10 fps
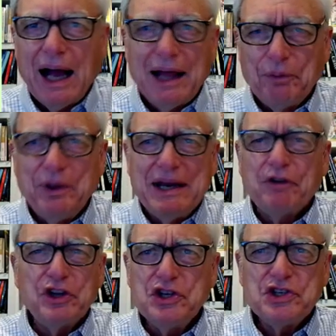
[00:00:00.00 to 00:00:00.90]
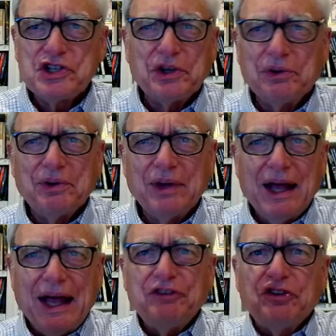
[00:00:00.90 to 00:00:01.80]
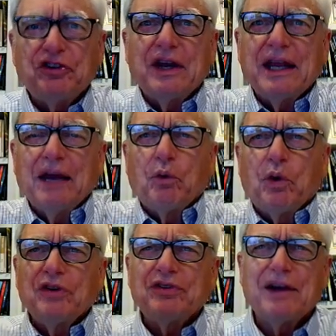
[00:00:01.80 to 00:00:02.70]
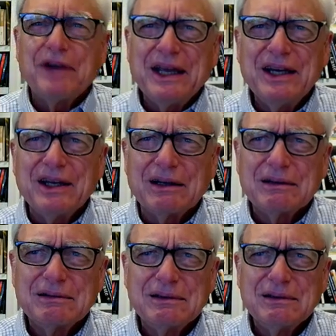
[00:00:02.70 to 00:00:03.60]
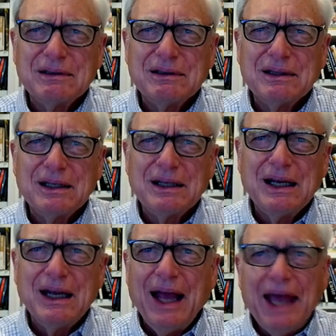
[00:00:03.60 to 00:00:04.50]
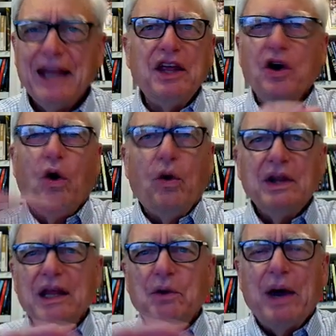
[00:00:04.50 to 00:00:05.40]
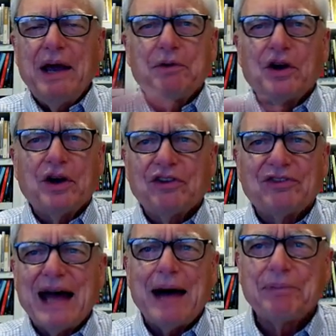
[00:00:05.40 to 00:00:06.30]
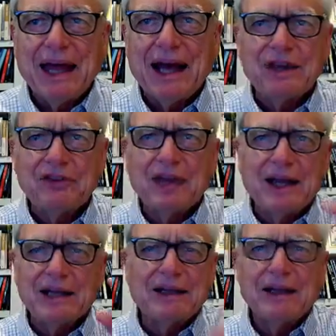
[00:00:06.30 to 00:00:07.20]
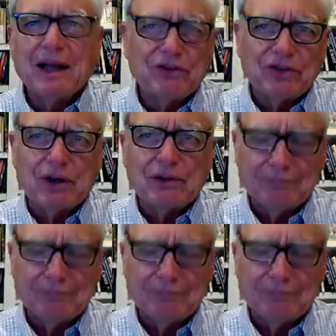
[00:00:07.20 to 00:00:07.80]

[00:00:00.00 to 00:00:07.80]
We never used to. That's just going to get worse every year. And the only way we're going to stop that is getting to net zero.